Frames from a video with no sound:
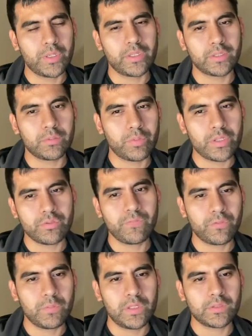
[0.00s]
But like the
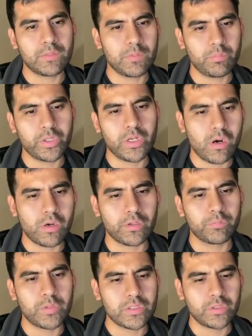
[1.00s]
rendering for me is gonna be pretty
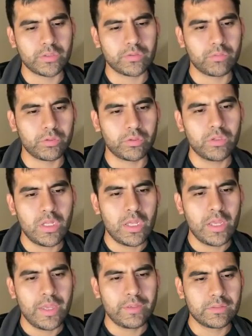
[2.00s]
hard, especially in the terminal.
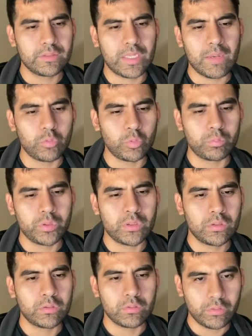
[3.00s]
The game loop,
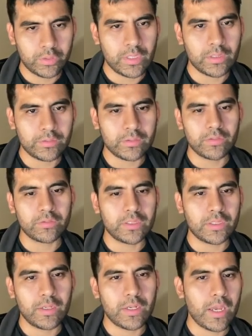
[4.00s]
okay, that's another
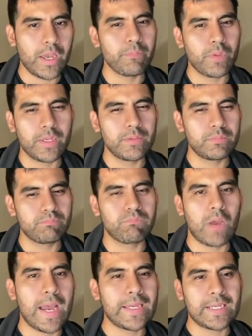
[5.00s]
thing.
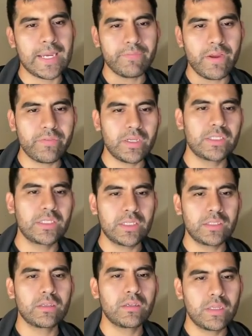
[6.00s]
I kind of have an
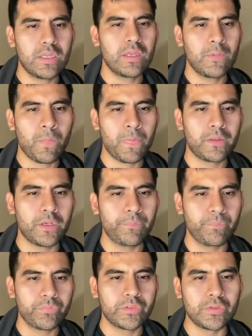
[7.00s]
idea.
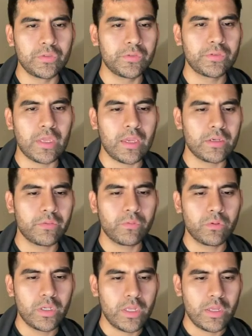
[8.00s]
To use set
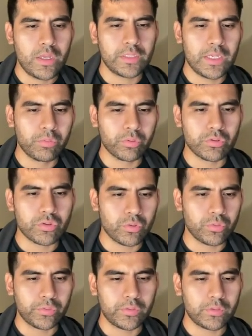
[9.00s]
interval, keyboard
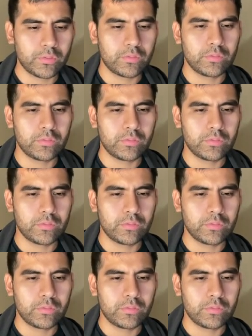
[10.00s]
controls.